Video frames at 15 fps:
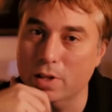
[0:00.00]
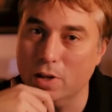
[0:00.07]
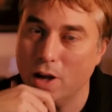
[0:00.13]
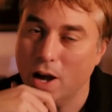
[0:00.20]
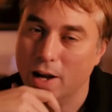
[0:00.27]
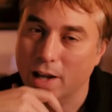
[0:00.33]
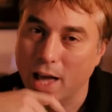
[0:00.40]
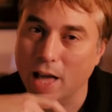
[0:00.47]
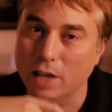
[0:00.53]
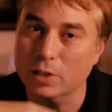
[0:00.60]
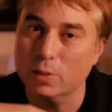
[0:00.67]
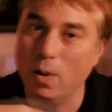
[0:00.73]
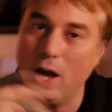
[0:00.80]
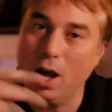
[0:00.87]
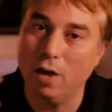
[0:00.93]
that you can't get
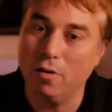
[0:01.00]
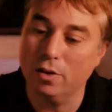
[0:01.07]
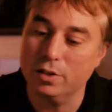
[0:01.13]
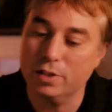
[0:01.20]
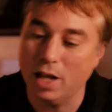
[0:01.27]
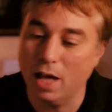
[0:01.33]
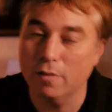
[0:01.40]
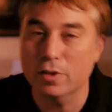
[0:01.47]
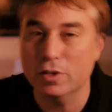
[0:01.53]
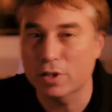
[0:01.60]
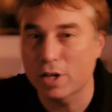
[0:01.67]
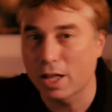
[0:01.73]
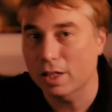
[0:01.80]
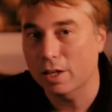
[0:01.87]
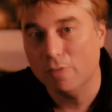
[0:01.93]
elsewhere, or salvage
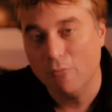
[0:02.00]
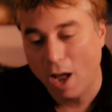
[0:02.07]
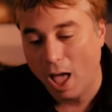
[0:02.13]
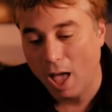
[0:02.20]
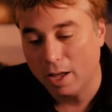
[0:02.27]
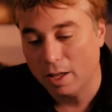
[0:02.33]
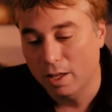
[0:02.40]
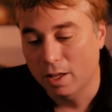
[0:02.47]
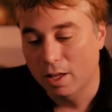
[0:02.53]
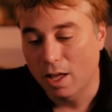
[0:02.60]
an alien wreck.